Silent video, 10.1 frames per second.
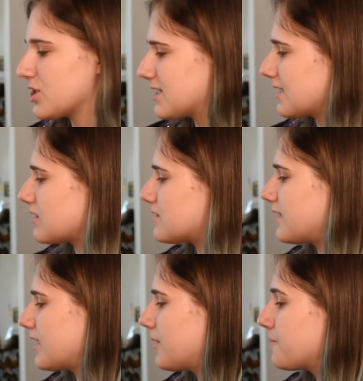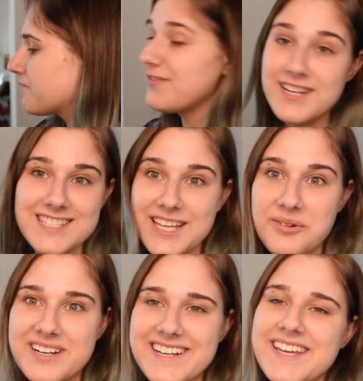just like this video. First thing you
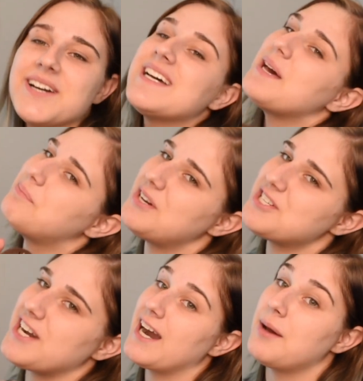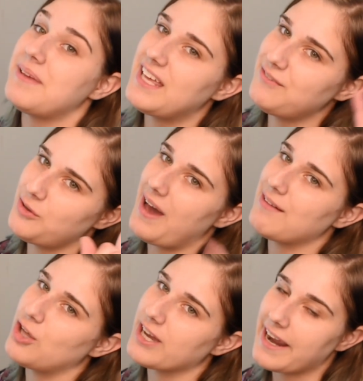wanna do, put up if you
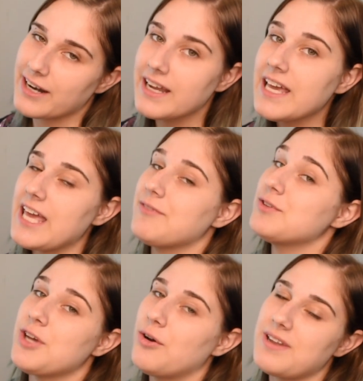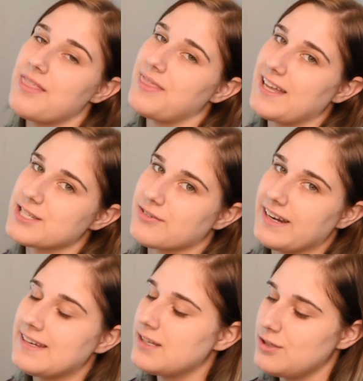have long hair. If you don't, that's
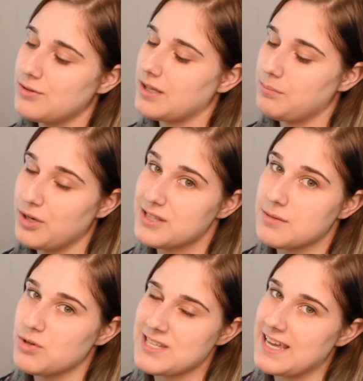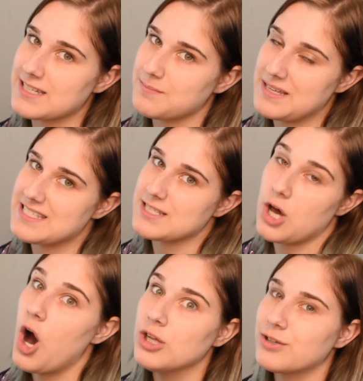great. You can put the mosaic pieces
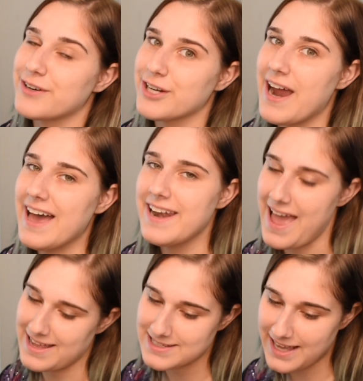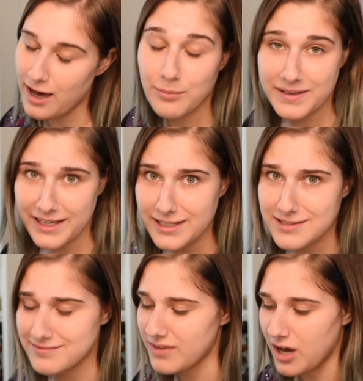all over your head and scalp.
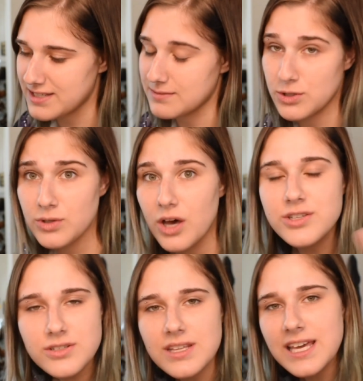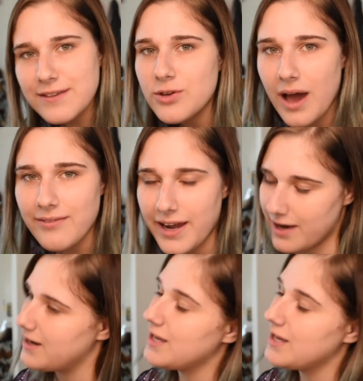It's awesome. You can also do that if you have hair.